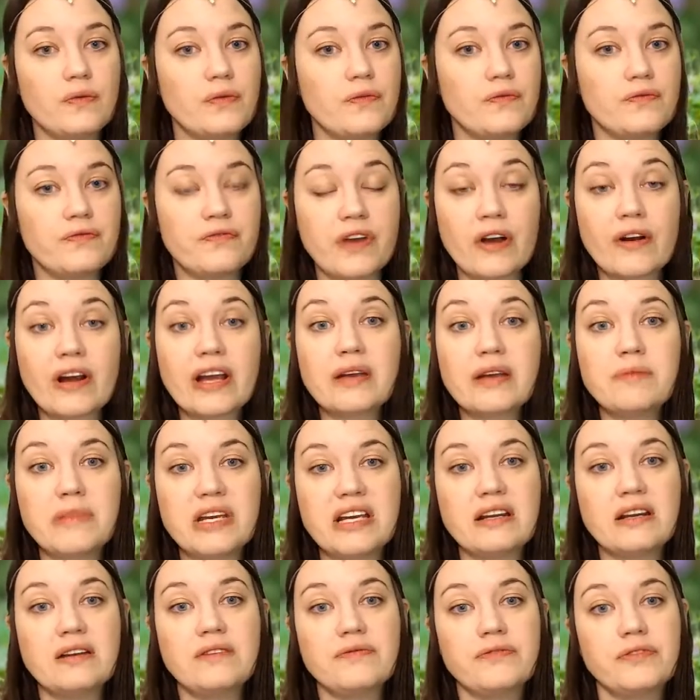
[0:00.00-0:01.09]
very
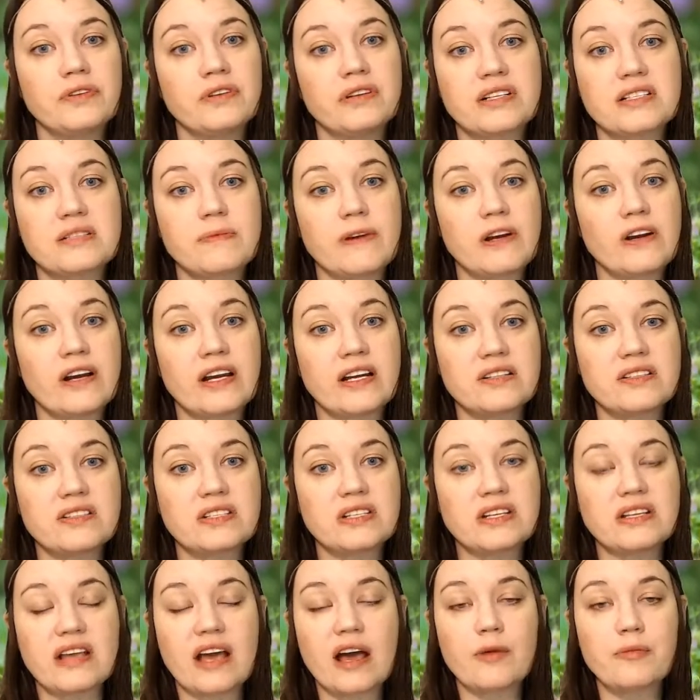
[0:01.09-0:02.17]
meaningful experience
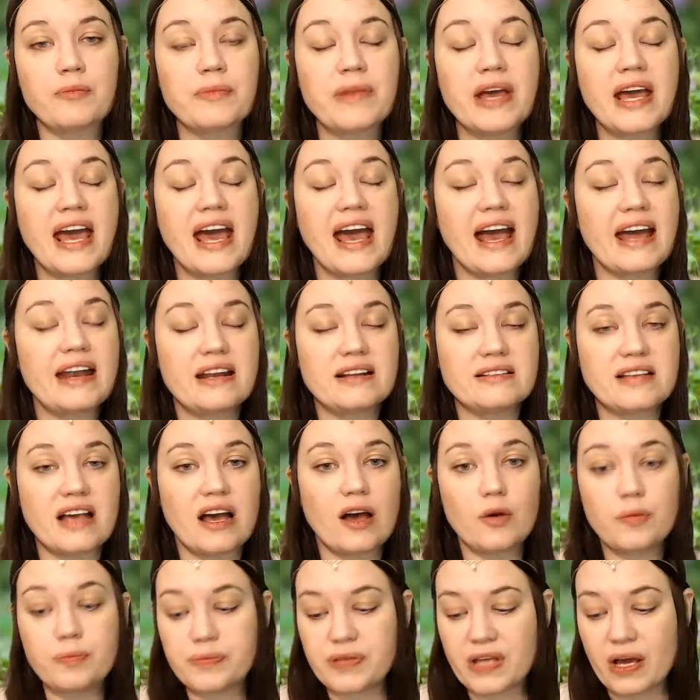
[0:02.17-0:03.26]
to them and has
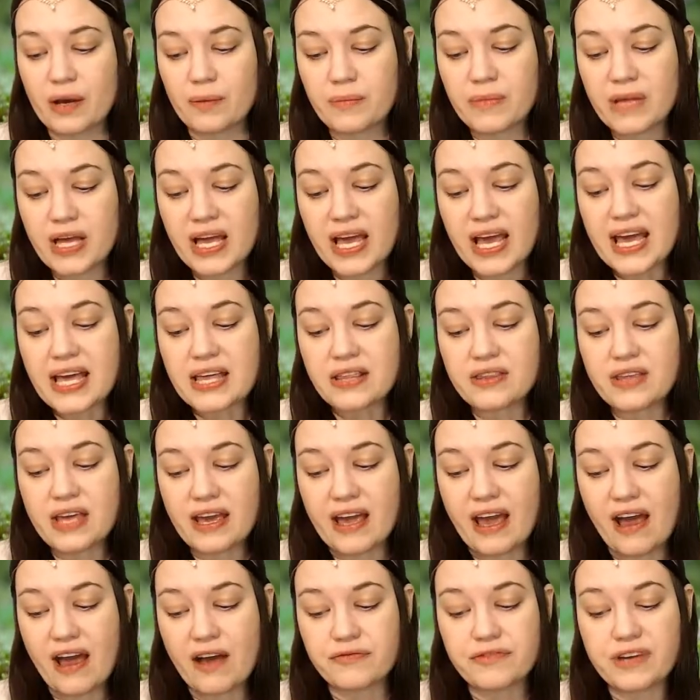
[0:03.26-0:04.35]
helped them. They
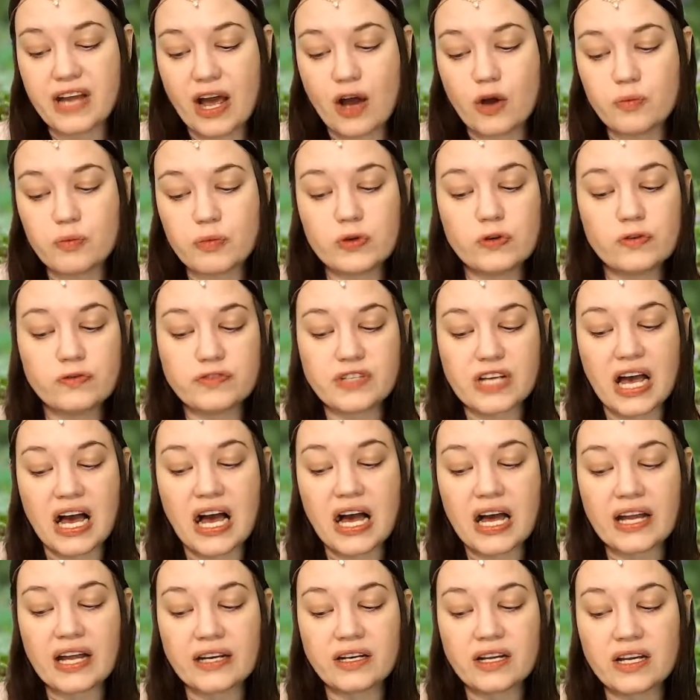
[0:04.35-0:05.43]
have now moved
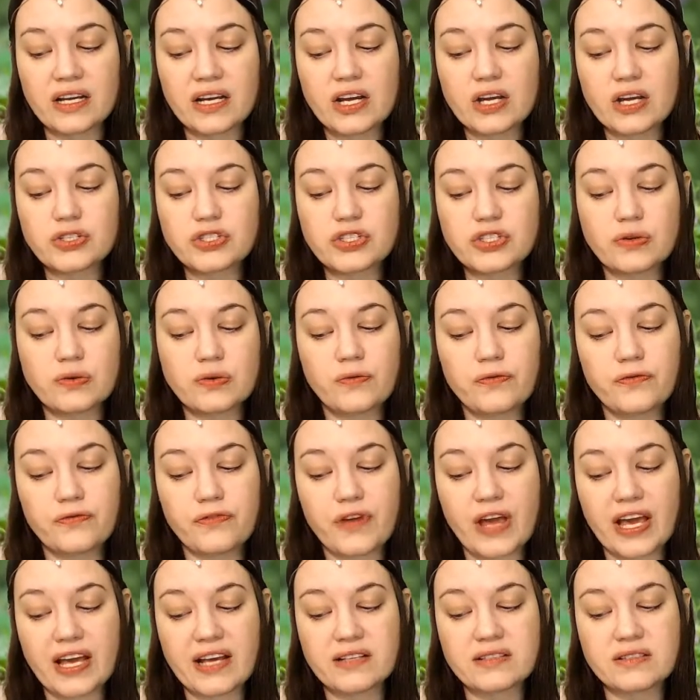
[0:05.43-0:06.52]
on to
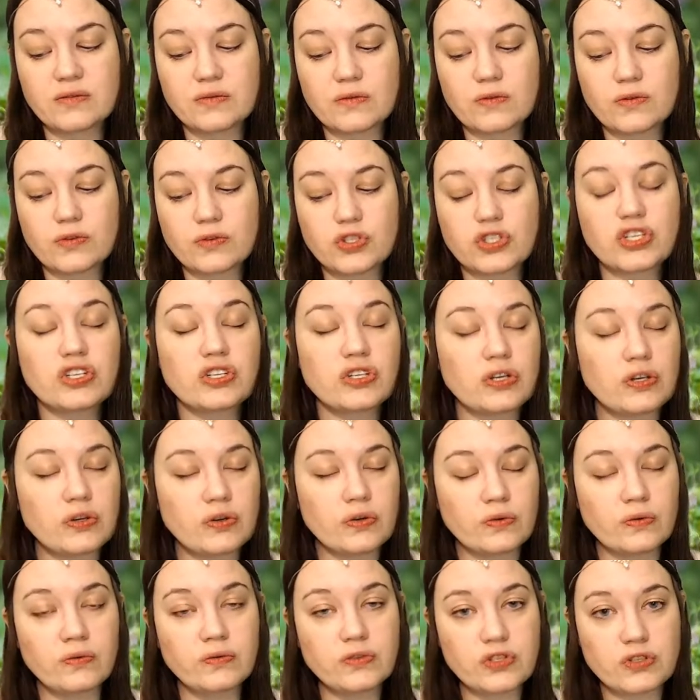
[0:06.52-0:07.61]
phase
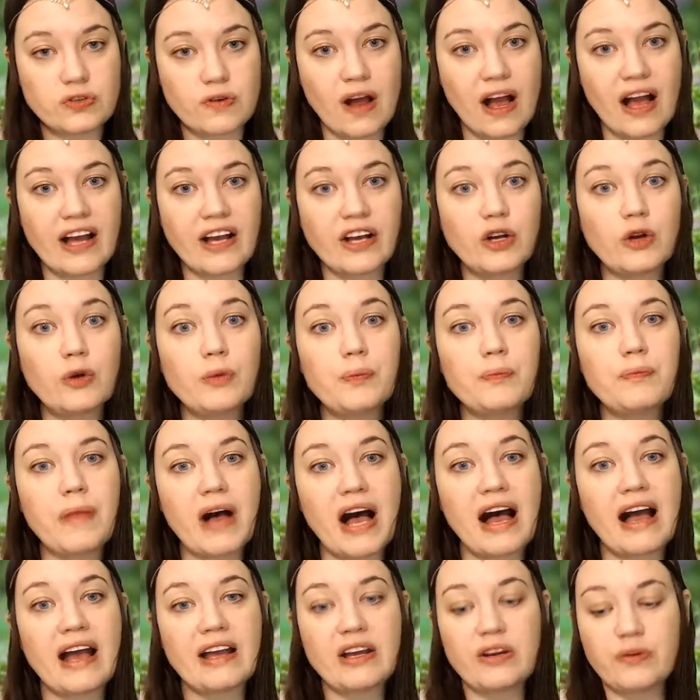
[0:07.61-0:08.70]
two trial
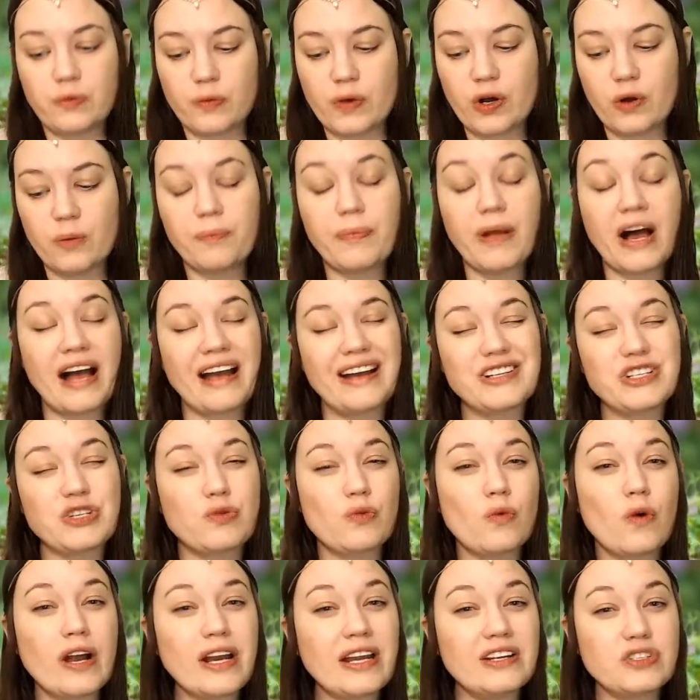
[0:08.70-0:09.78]
by
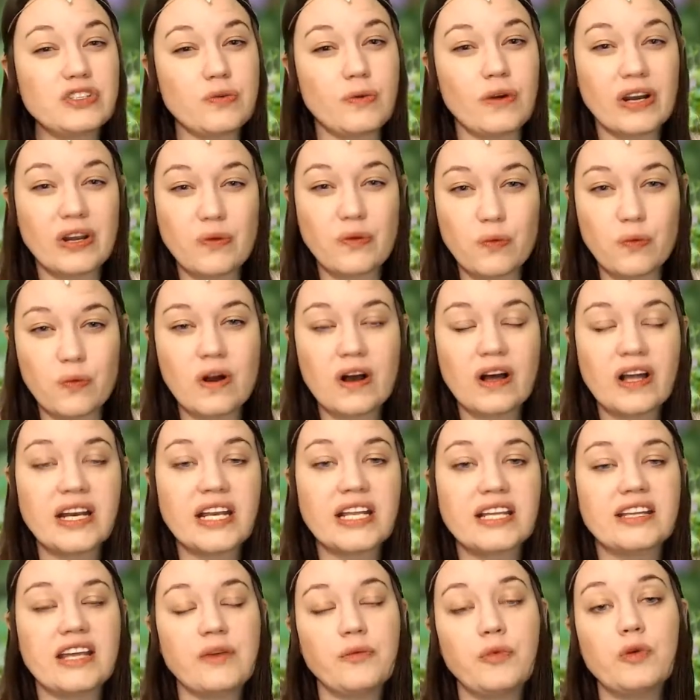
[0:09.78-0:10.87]

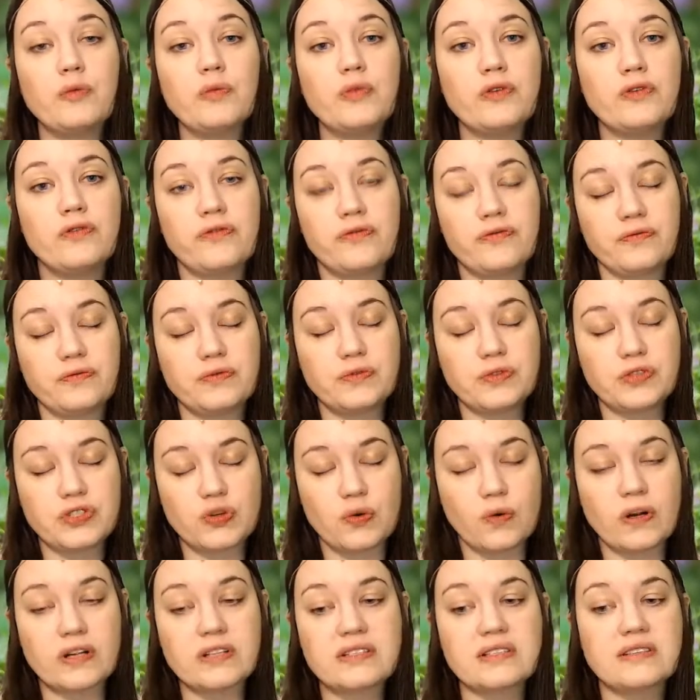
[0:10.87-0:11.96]
2021. They will move
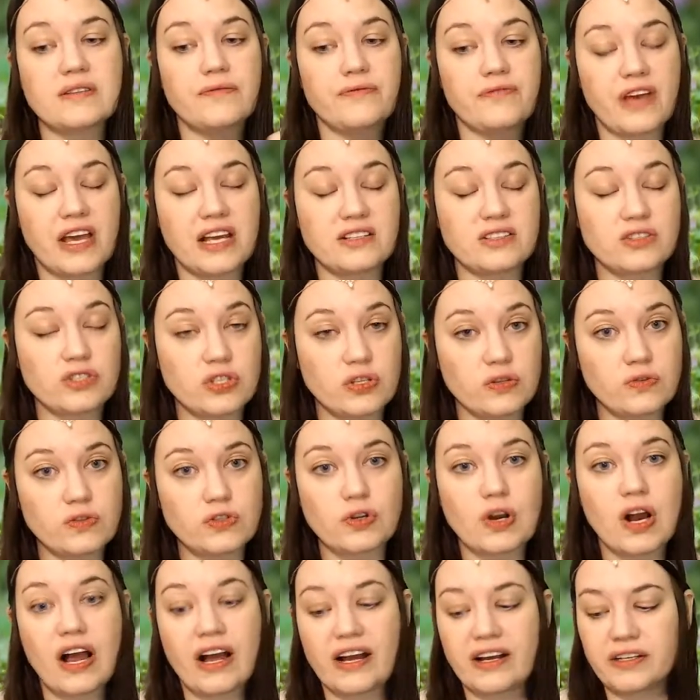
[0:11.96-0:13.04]
towards the phase two
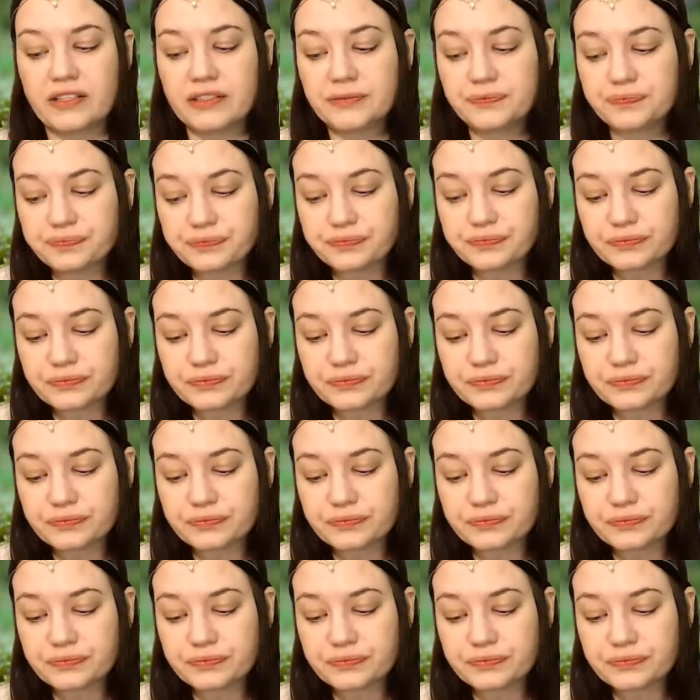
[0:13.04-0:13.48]
trial